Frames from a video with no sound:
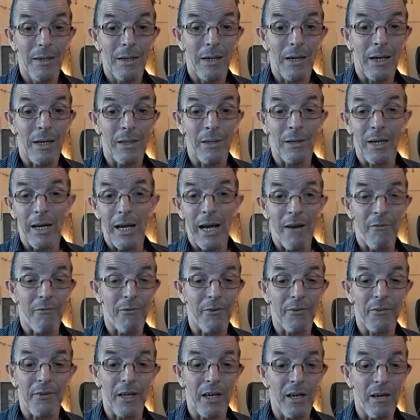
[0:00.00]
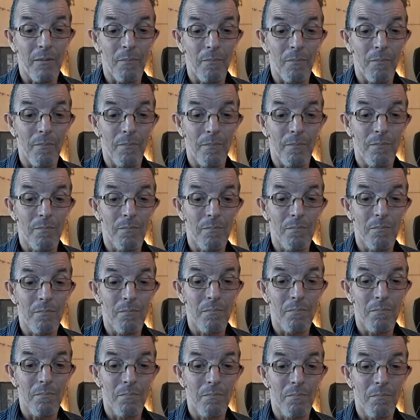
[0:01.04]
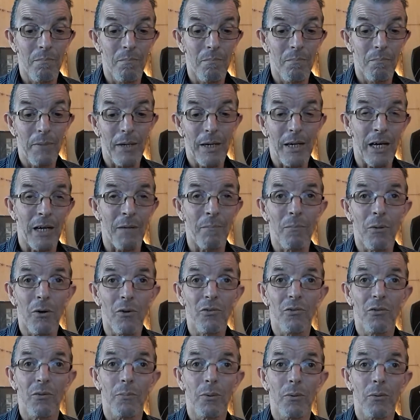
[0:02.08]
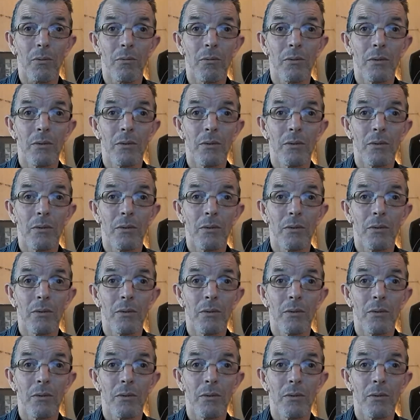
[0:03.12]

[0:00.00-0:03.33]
And everything became possible.